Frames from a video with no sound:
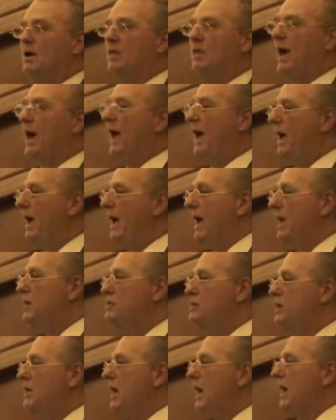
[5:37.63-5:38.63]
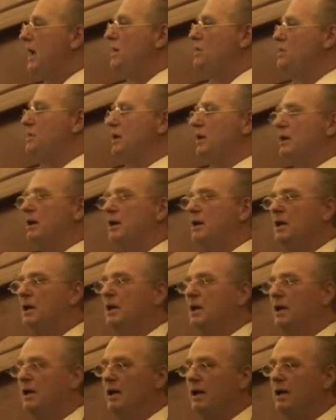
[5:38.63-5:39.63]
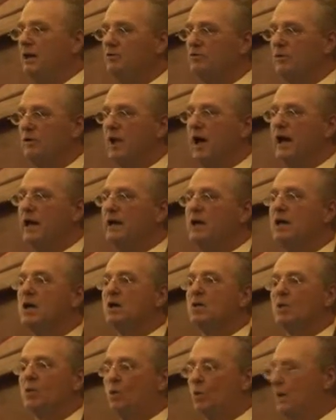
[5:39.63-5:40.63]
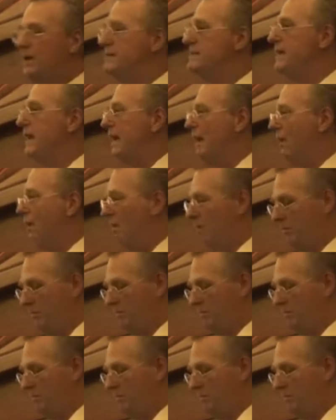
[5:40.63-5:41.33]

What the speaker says: that education is like retail.